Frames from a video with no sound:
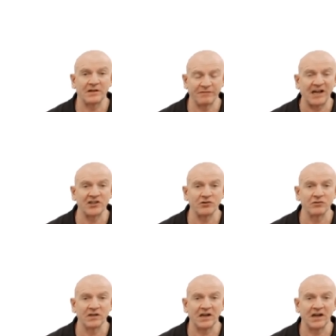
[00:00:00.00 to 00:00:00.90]
value
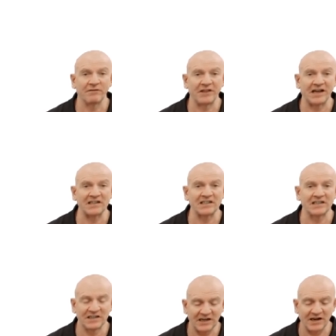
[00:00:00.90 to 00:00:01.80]
of
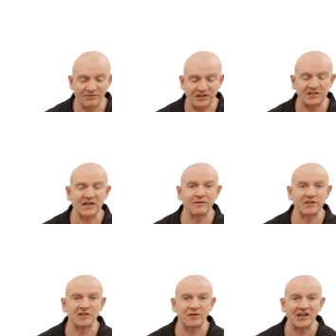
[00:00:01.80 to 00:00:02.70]

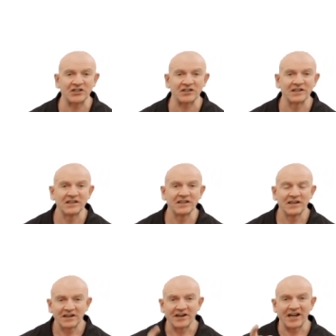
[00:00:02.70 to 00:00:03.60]
this fraction.
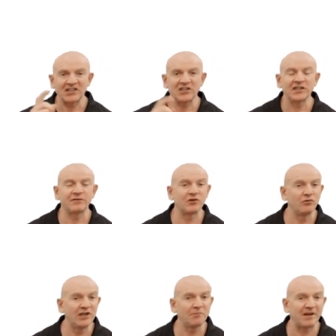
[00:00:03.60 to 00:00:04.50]
Now, actually, if you're
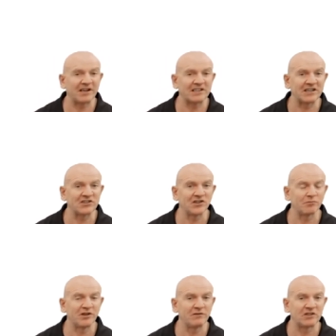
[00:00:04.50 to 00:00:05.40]
really paying attention in the
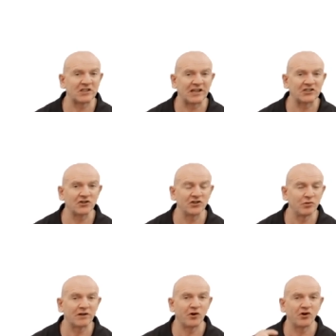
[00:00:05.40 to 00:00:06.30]
previous lecture, you would
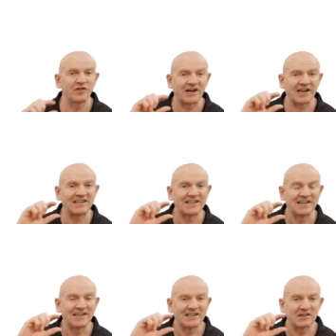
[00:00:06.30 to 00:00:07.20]
have heard that I
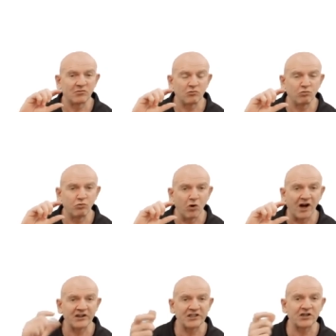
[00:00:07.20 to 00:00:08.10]

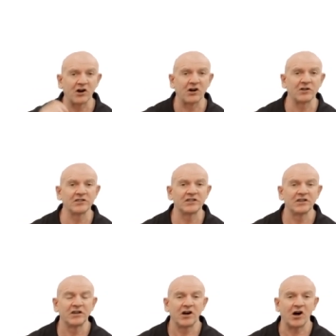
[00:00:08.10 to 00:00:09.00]
wrongly called
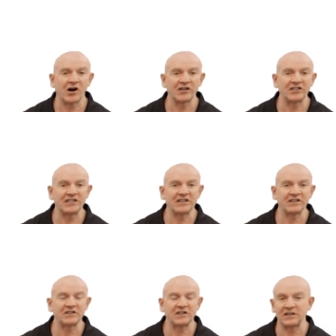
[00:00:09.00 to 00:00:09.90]
R&D
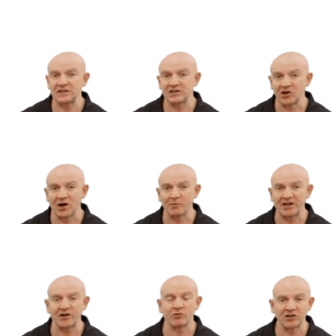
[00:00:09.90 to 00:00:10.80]
as the
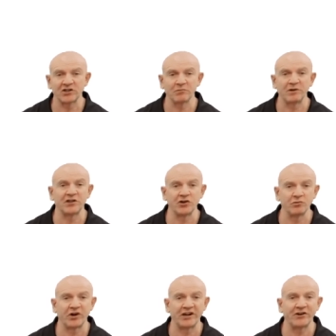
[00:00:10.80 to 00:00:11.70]
denominator when it should have been the
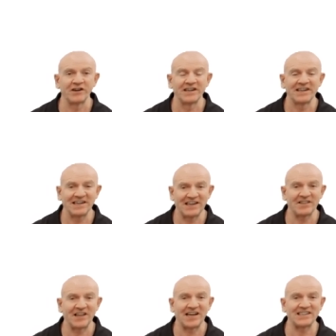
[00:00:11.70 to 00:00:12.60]
numerator
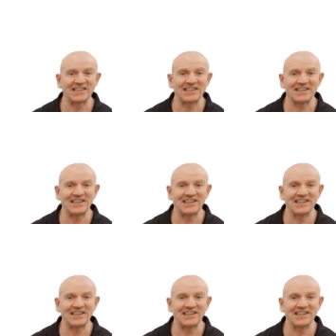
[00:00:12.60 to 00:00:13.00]
in that